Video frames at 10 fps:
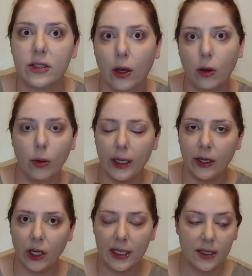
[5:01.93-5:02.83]
so
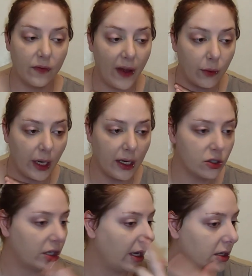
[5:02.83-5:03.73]
here is the
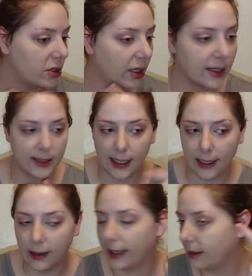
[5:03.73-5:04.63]
foundation. As
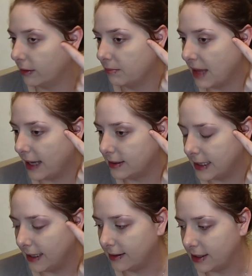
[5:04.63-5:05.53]
see, like that
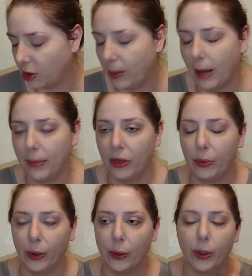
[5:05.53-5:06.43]
zit is still popping
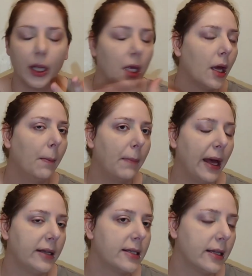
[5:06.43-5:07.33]
through,
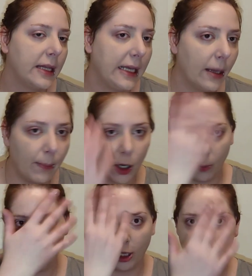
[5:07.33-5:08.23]
but the
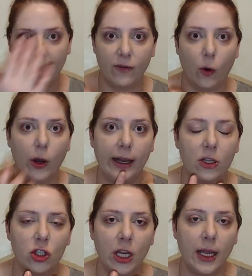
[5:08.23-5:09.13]
purple on my forehead
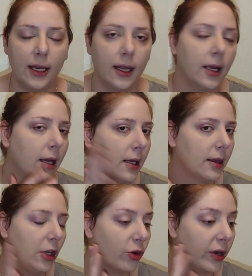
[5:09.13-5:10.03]
and chin,
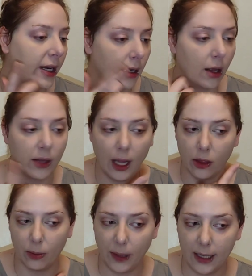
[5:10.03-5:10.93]
the green on the
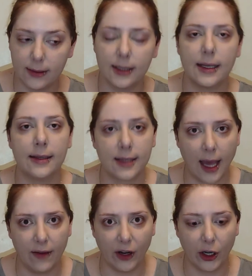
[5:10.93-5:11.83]
other places, it's
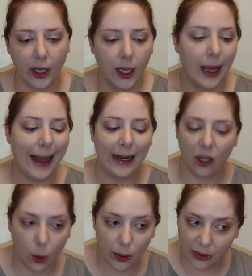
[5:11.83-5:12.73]
covered. I
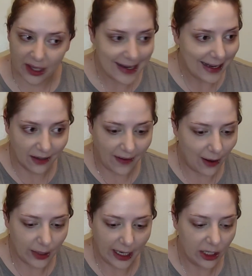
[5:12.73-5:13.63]
didn't go in with a ton of
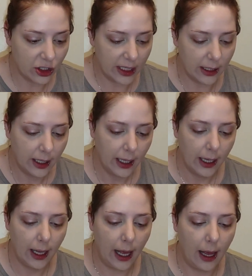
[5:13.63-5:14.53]
foundation.
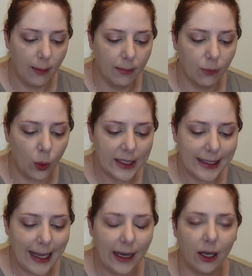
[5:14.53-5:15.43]
Um,
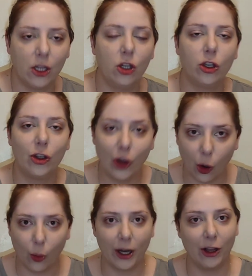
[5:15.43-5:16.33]
once again, you
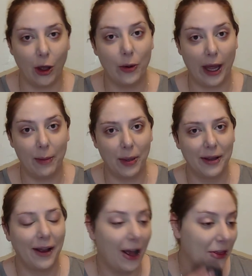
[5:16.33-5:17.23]
don't want to load up
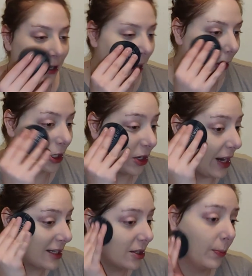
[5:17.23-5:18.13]
on the color
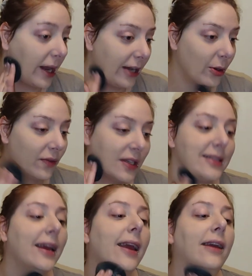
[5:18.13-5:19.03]
corrector, but I do have to
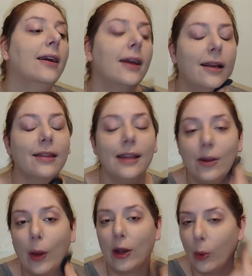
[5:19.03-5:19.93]
say
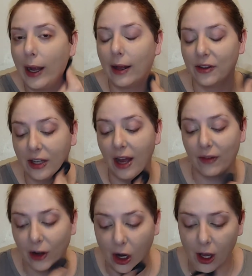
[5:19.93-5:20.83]
the Wet n Wild
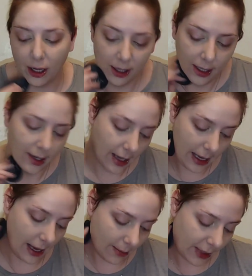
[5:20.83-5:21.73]
Coverall
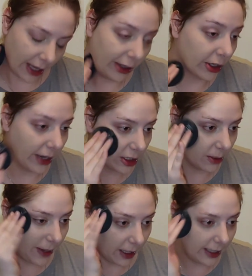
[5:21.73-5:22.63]
um, Color
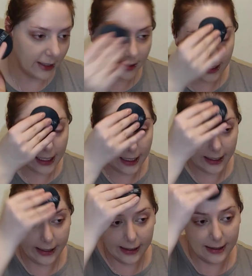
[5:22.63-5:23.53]
Corrector Palette
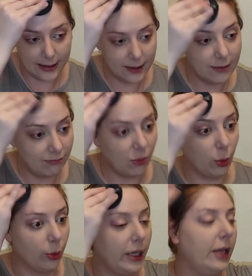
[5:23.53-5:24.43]
is
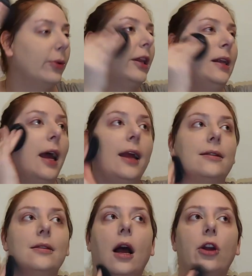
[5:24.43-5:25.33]
really, really
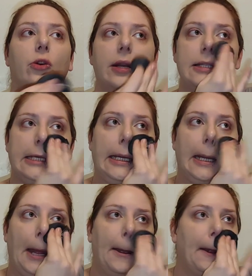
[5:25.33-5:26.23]
nice. Not
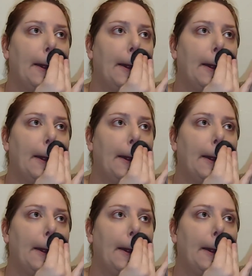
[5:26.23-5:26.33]
greasy.